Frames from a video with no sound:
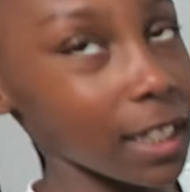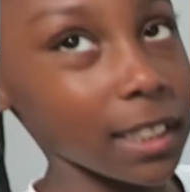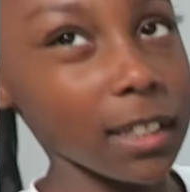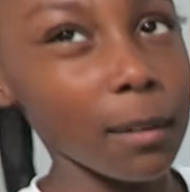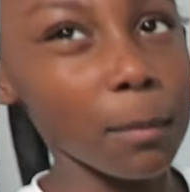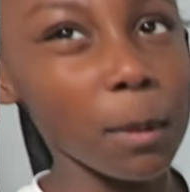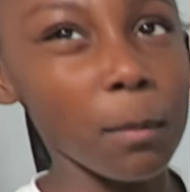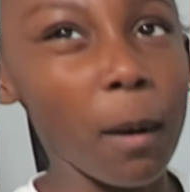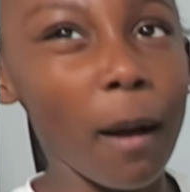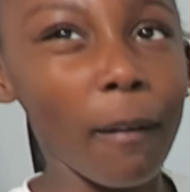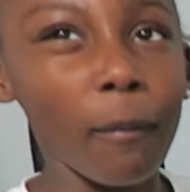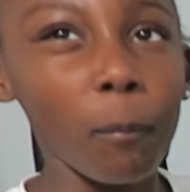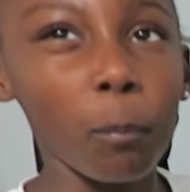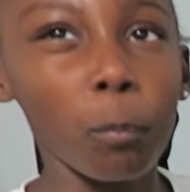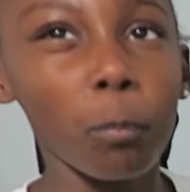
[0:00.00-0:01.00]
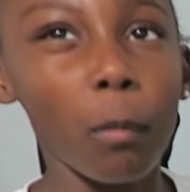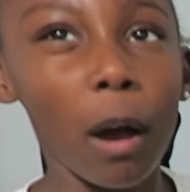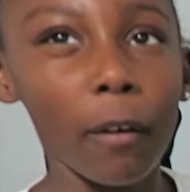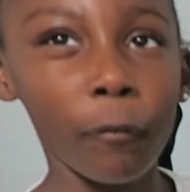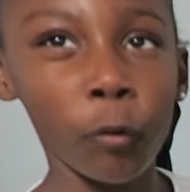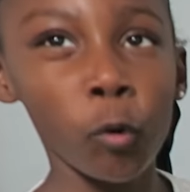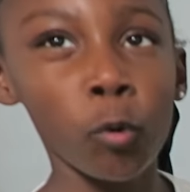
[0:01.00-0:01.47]
You didn't tell me my
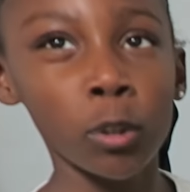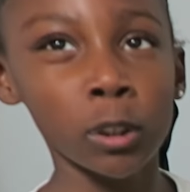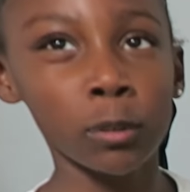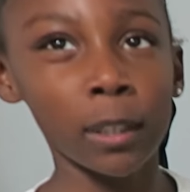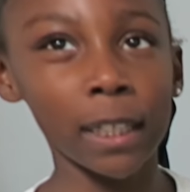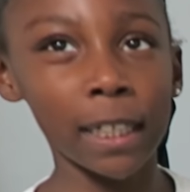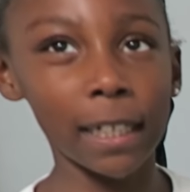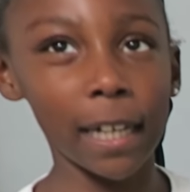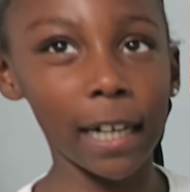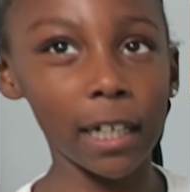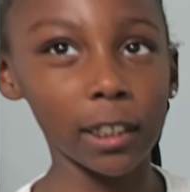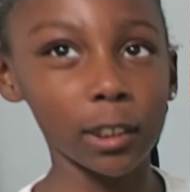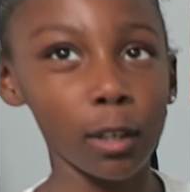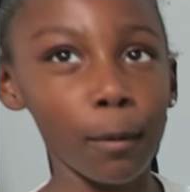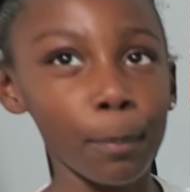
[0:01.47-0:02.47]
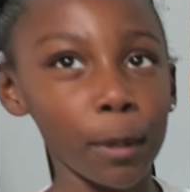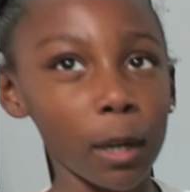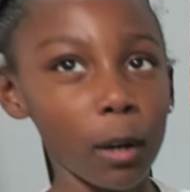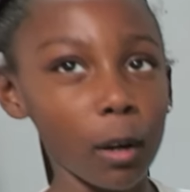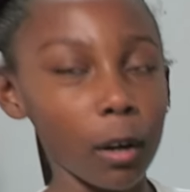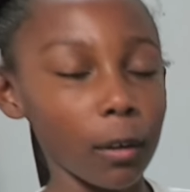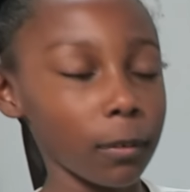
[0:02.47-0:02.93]
food was ready and I could talk it
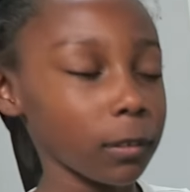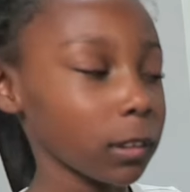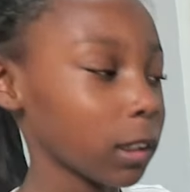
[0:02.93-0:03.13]
off.